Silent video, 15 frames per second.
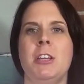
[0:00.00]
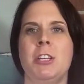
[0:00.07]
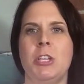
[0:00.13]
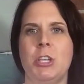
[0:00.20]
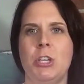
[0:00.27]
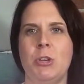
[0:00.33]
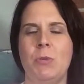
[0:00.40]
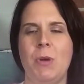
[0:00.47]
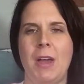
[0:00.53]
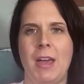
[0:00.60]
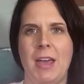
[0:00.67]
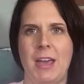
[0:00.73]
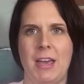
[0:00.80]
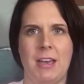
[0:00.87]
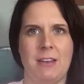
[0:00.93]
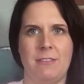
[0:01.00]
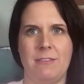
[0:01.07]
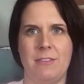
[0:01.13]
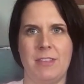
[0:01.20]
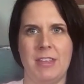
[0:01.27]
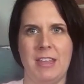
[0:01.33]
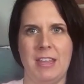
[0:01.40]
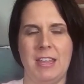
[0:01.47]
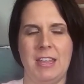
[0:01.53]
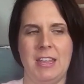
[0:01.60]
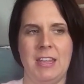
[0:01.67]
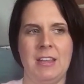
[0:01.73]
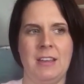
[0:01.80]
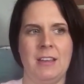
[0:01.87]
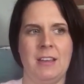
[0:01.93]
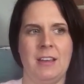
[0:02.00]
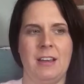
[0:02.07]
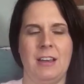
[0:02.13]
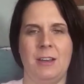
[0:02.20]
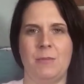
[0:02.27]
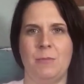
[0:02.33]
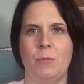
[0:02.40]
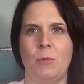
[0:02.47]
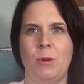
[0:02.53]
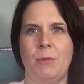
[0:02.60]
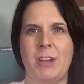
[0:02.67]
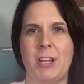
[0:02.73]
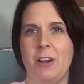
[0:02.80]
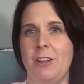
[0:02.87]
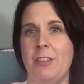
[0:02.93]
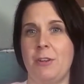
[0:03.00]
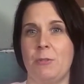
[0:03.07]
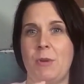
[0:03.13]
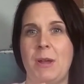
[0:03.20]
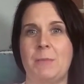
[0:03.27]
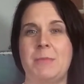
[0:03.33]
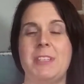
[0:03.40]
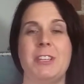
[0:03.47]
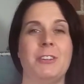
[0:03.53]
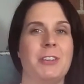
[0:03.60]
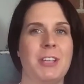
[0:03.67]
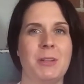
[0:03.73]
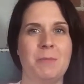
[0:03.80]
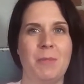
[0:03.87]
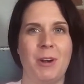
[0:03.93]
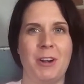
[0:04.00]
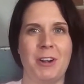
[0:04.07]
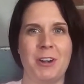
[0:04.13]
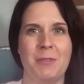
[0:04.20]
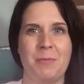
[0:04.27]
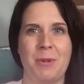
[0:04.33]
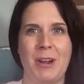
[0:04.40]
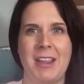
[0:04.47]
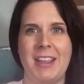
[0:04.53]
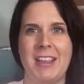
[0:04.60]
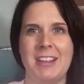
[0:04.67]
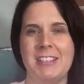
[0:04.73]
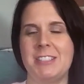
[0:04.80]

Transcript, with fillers: You have the, um, what we call the reptilian part of the brain.